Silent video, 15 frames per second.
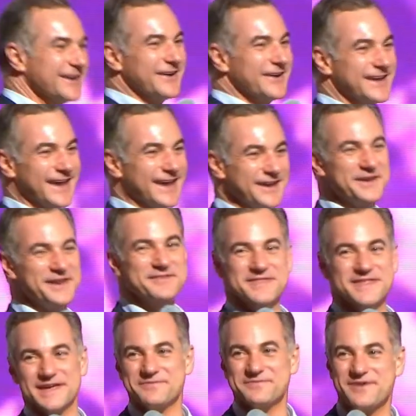Okay, good
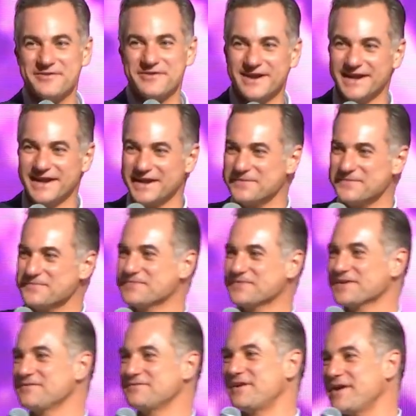evening. Very,
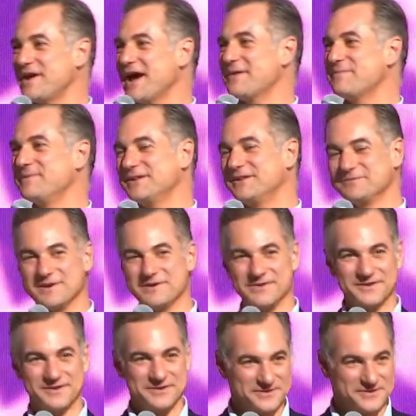very happy to be
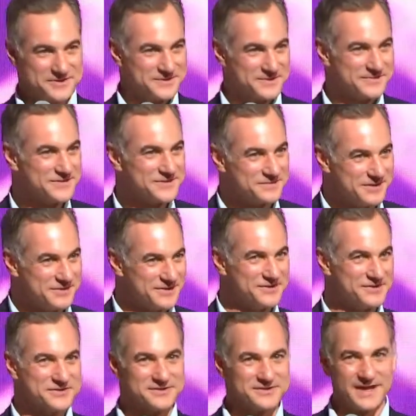with
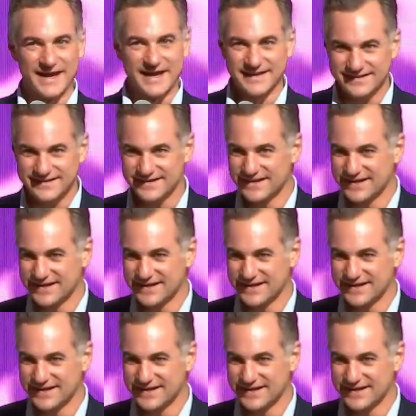you, tonight.